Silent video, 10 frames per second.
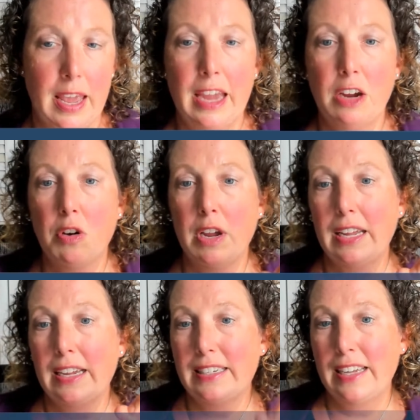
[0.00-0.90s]
And
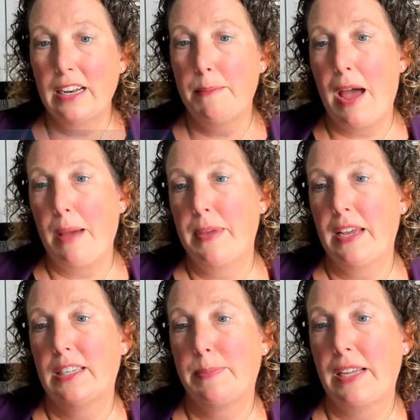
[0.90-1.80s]
creating a data
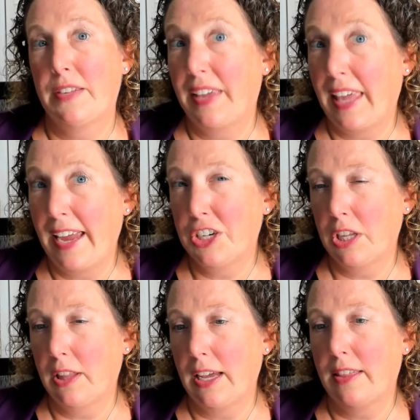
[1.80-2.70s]
mapping
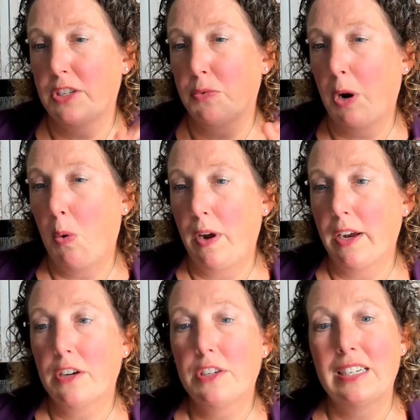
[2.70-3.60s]
specification like this
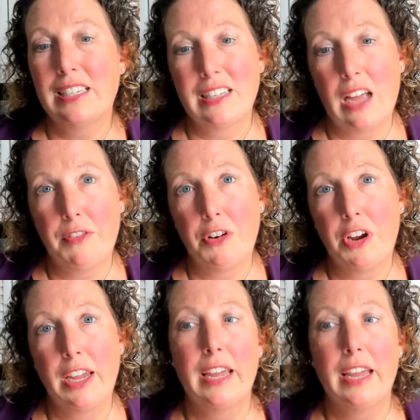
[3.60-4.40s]
requires discovering